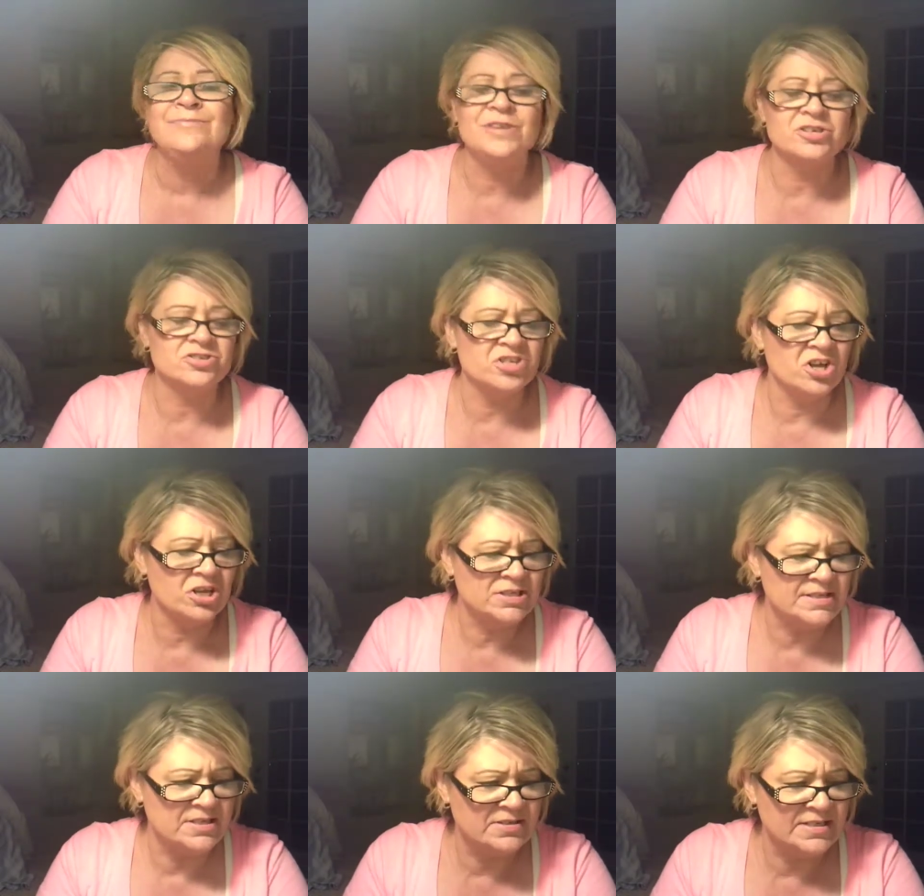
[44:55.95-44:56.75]
There's
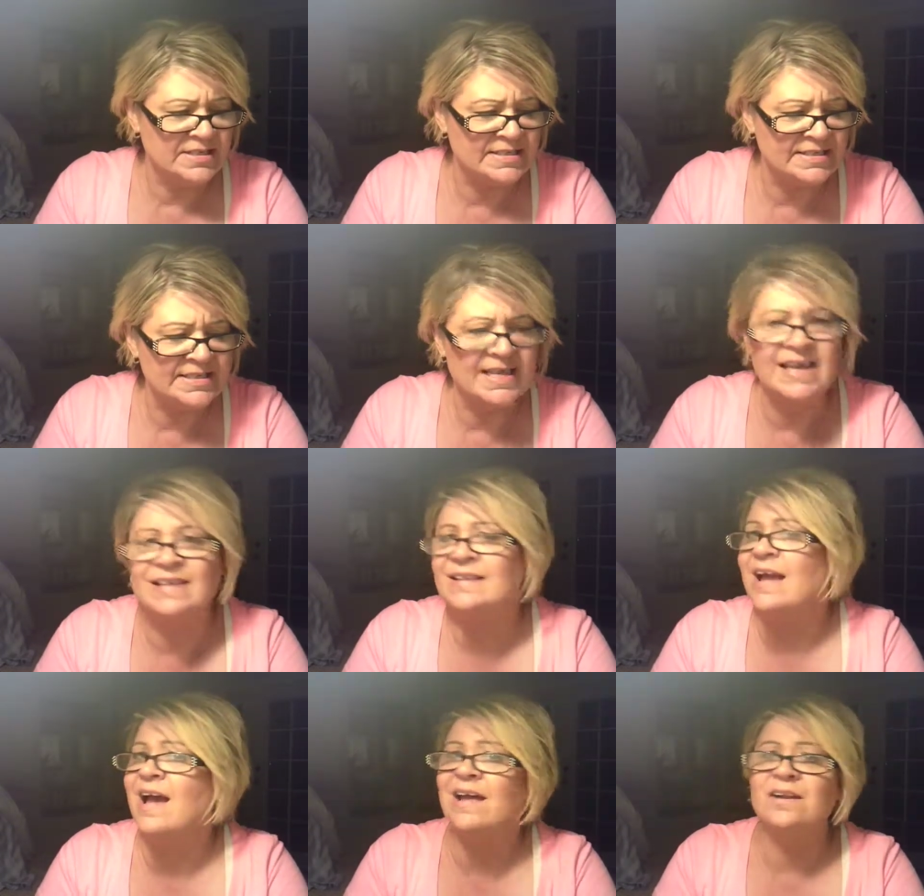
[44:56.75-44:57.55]
also this
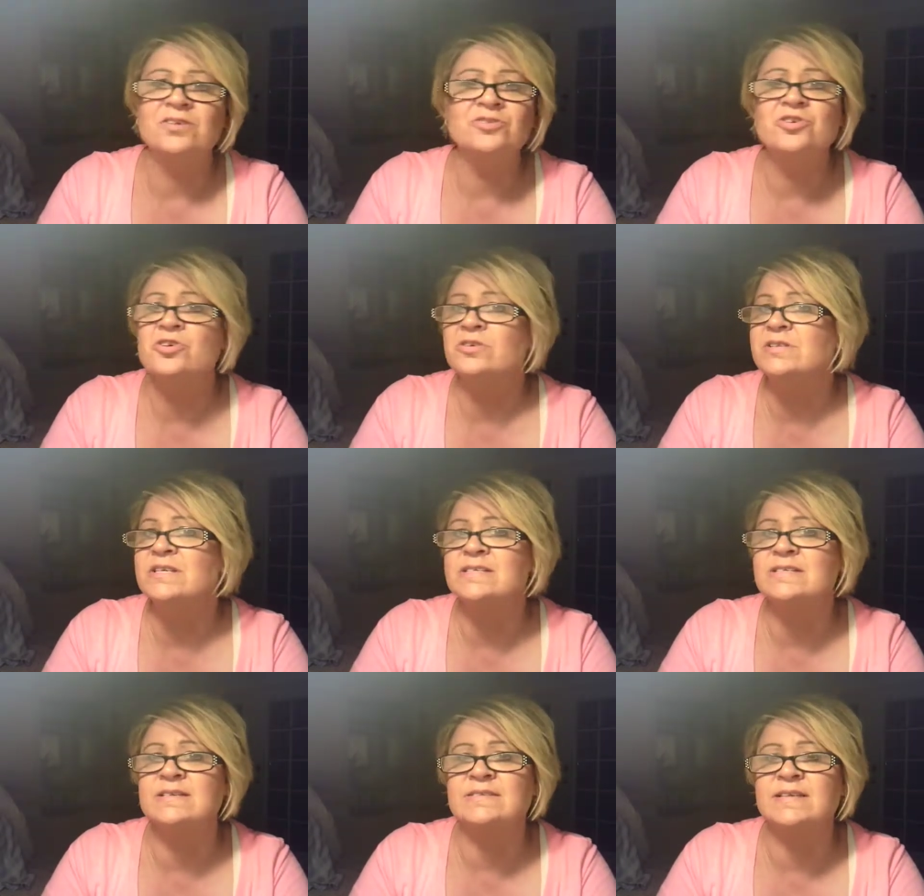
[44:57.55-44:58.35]
thing, I don't know if
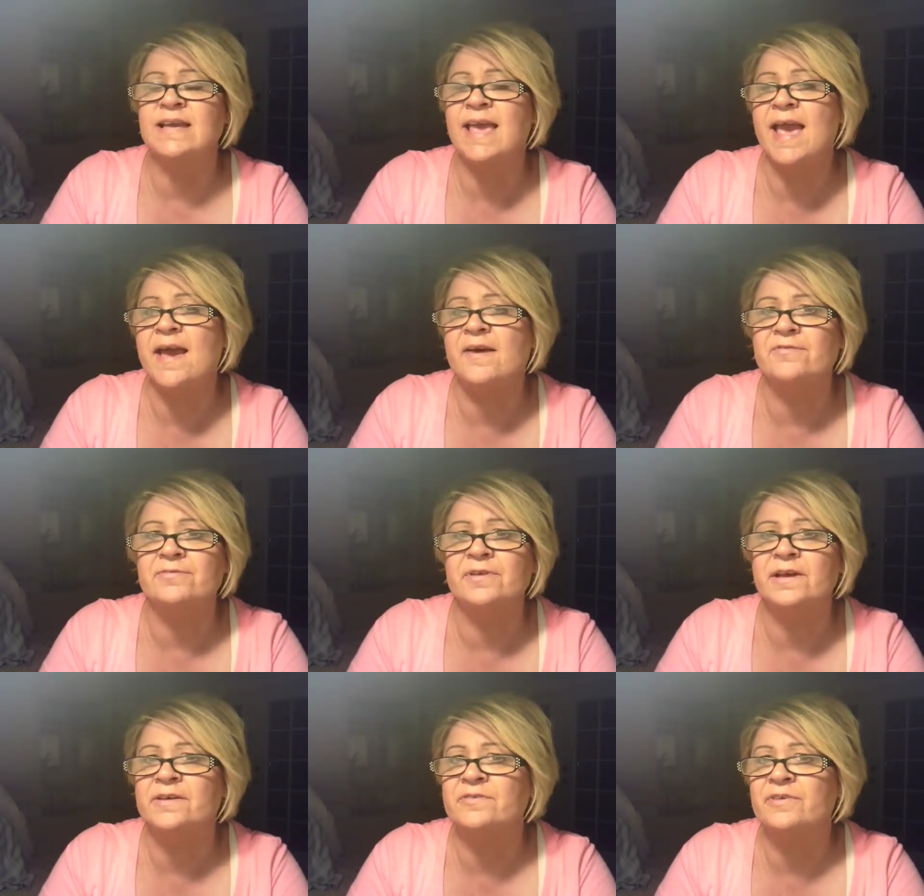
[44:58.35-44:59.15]
this is a
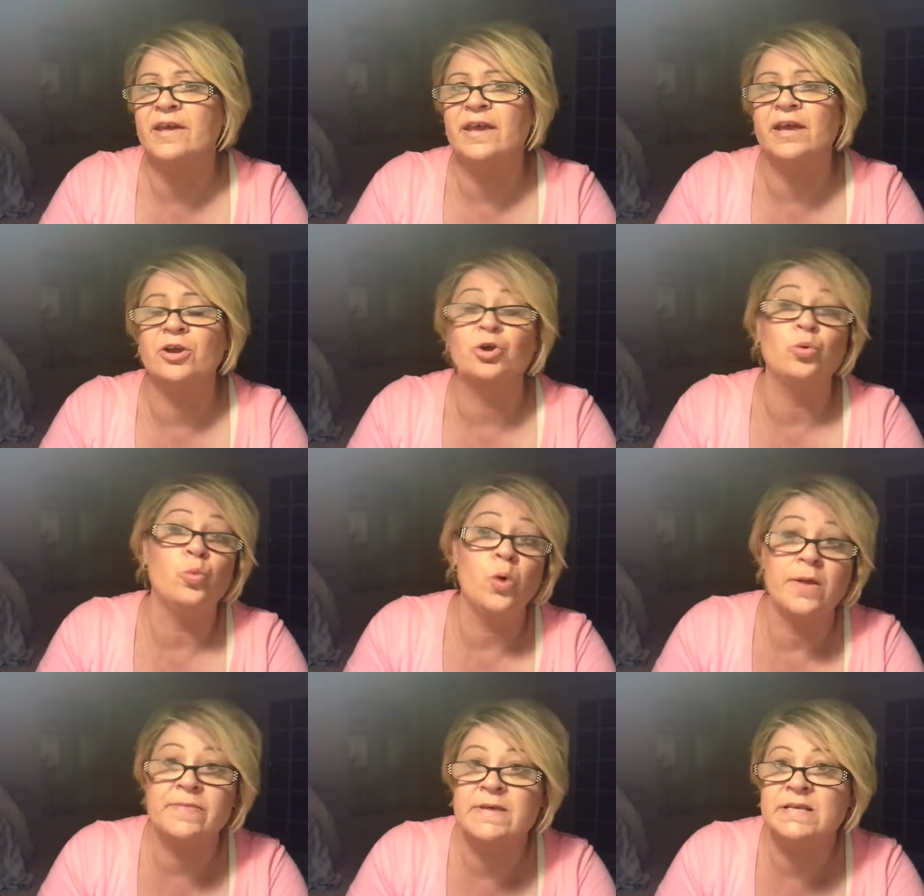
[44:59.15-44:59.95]
Catholic thing or
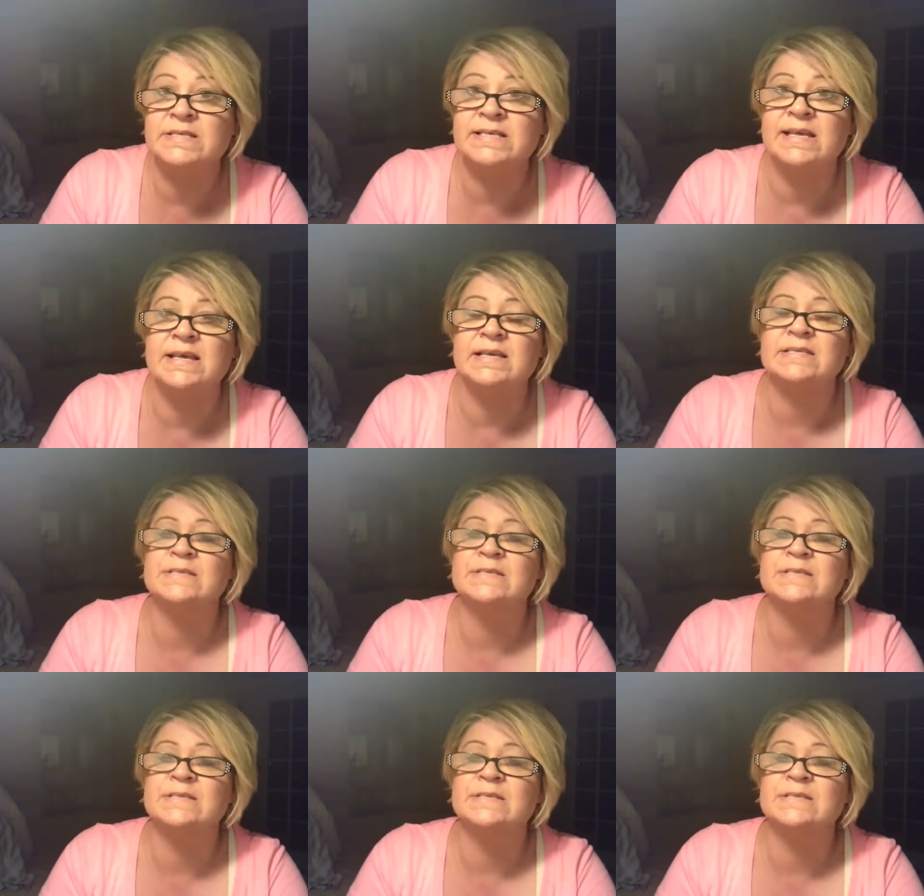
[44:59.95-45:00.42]
what this is,